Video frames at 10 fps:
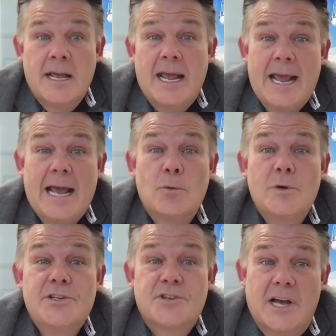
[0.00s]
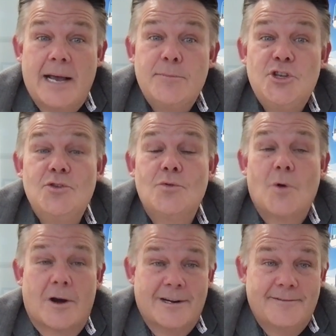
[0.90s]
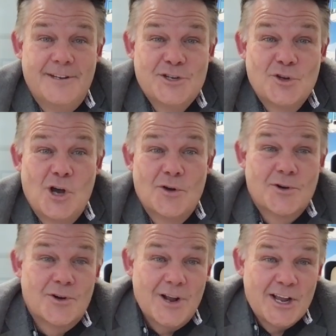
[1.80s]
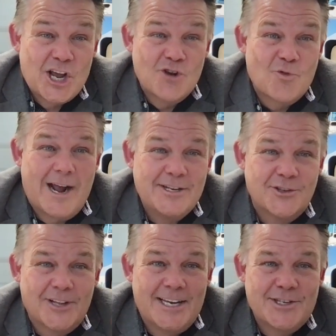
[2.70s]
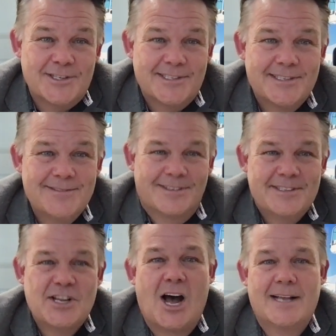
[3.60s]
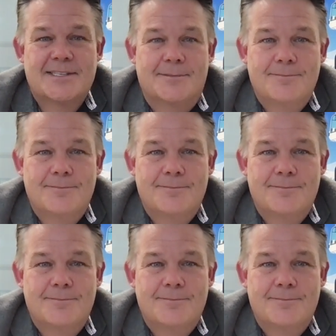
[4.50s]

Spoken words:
At which time you are an official owner. Congratulations. It's awesome.